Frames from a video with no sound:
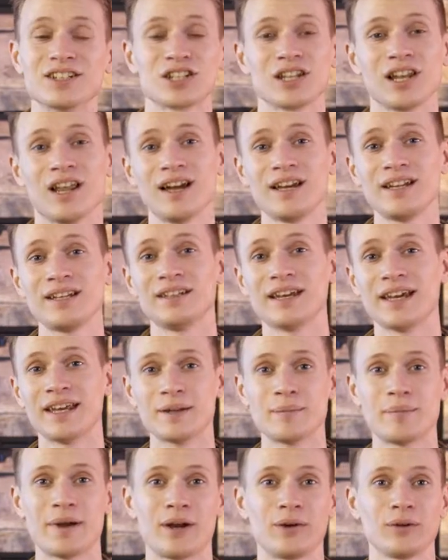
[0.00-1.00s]
slide and
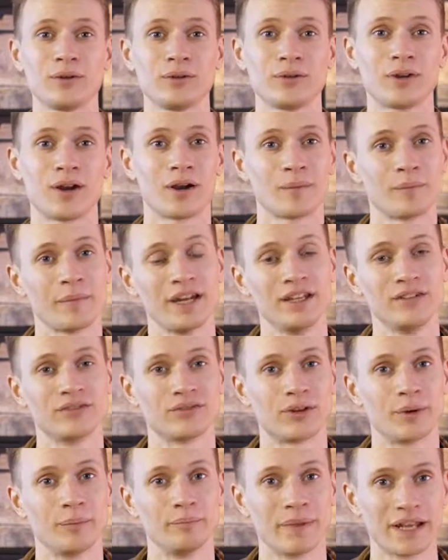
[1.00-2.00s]
the barrel are made
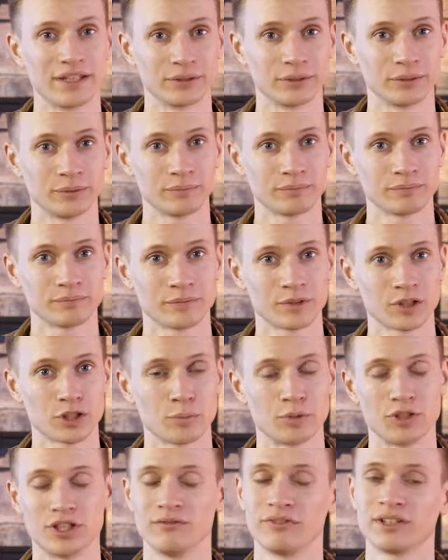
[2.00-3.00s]
from metal,
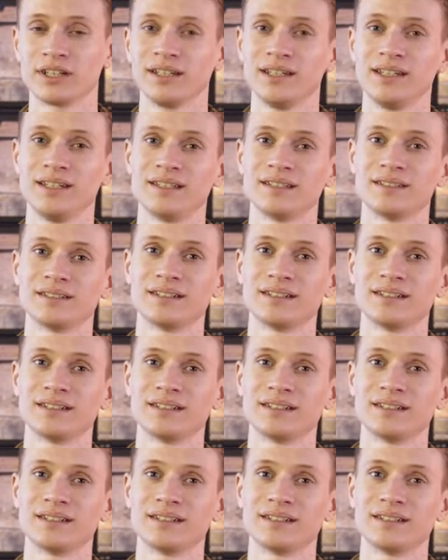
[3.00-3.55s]
specifically